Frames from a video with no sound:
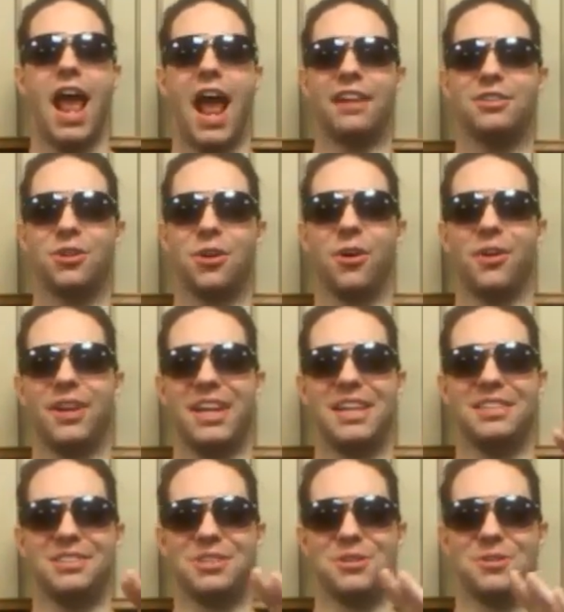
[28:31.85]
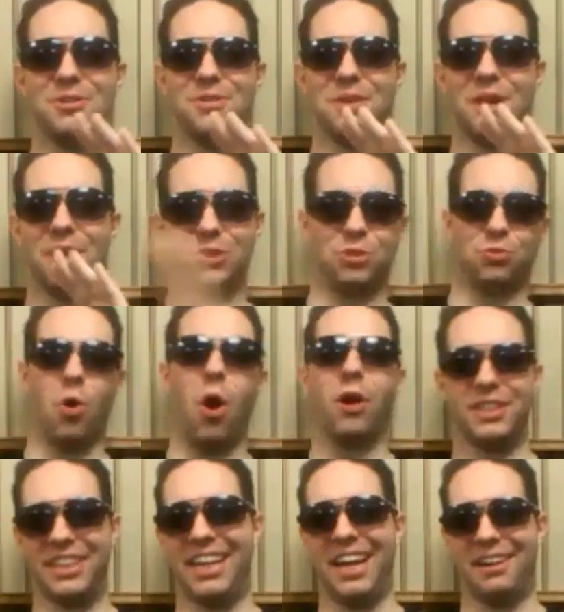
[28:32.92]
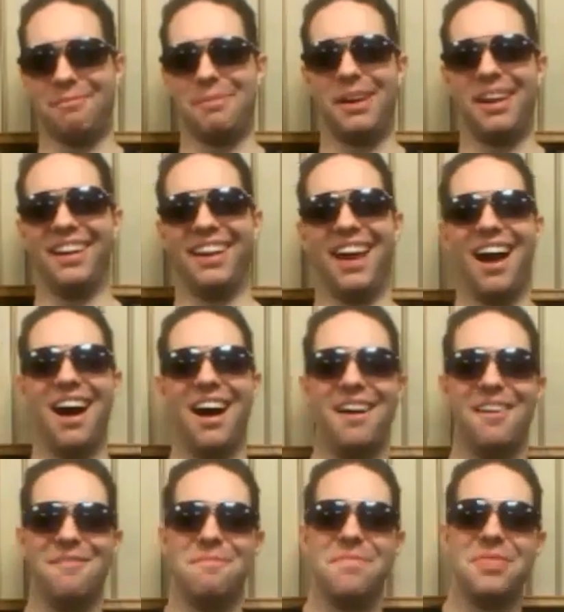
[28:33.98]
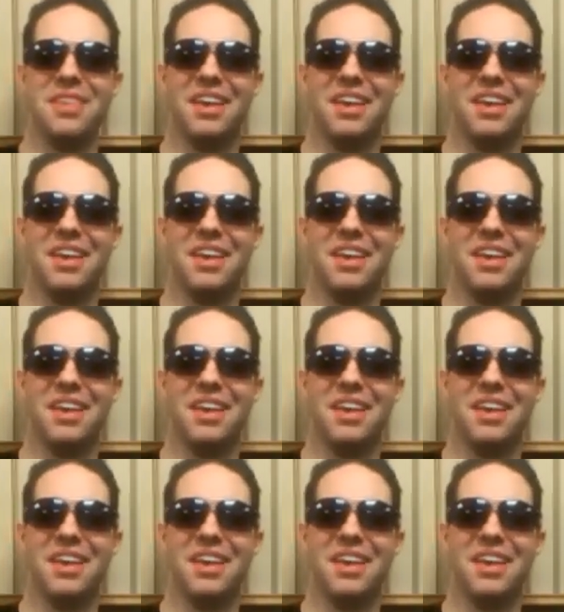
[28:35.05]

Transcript: and turn into a drug kingpin. Um,